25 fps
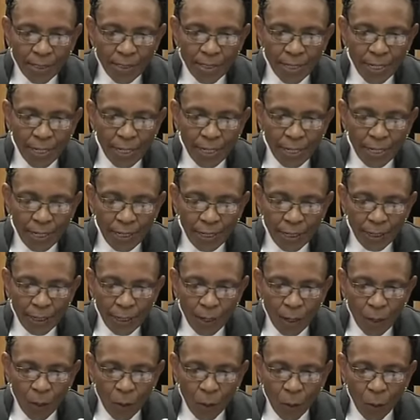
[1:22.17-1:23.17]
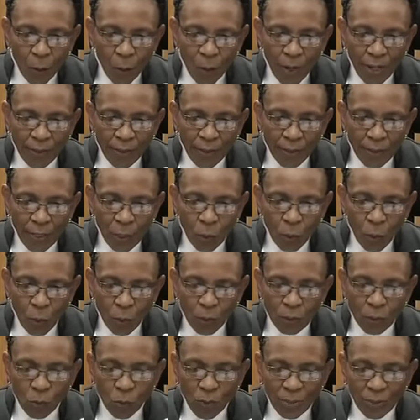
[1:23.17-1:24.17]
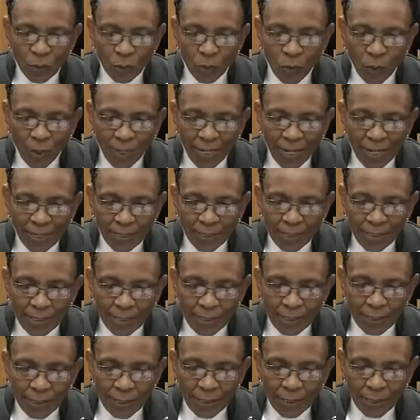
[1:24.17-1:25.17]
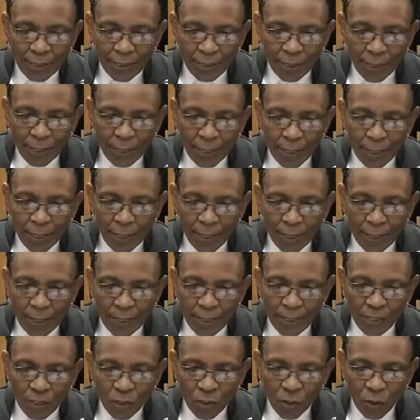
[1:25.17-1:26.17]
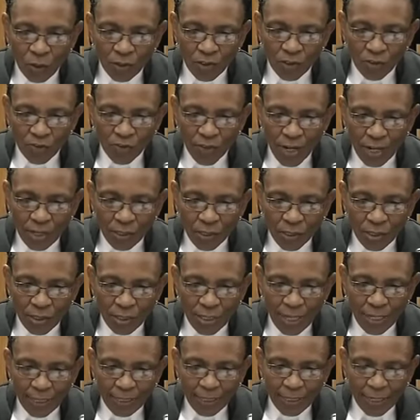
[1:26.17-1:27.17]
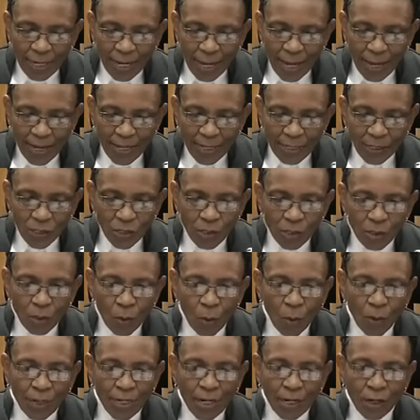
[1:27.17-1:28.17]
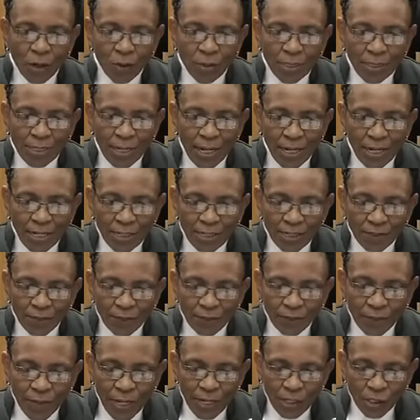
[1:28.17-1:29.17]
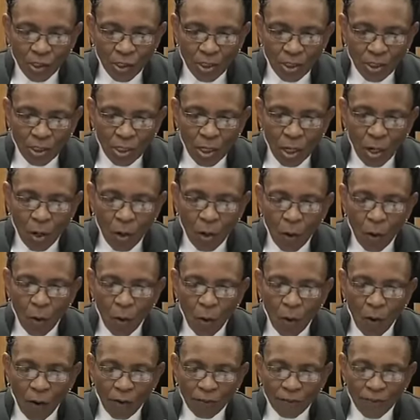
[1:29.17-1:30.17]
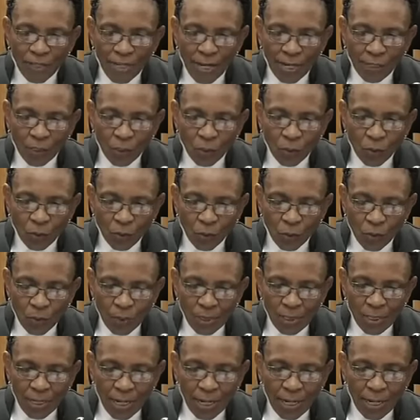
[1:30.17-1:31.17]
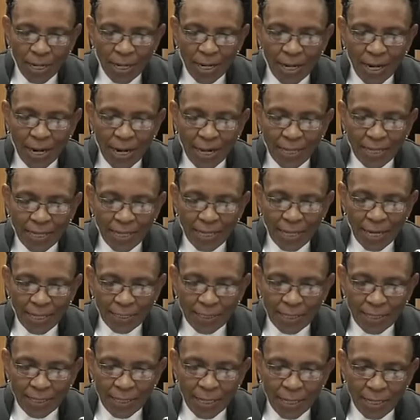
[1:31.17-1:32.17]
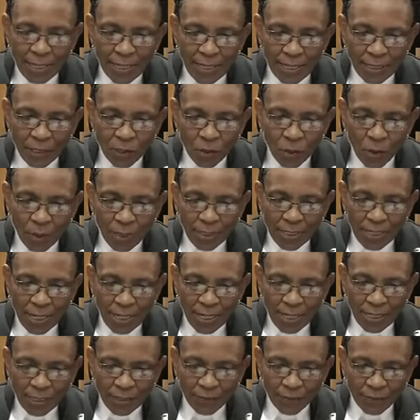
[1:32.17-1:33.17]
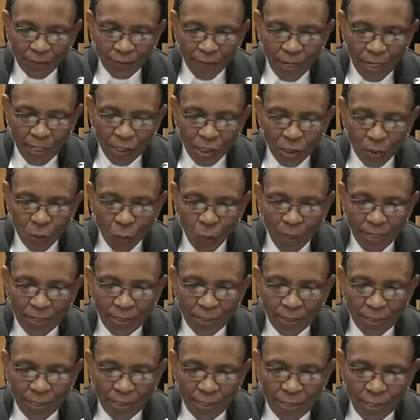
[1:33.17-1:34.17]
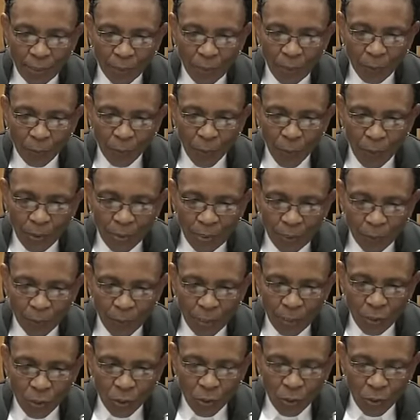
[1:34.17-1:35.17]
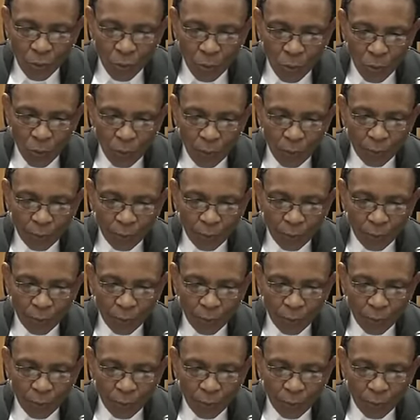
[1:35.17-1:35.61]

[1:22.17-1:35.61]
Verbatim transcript: Three, whether the court was correct in its construction and reliance on an alternative version of the accused, and that this alternative version was reasonably possibly true.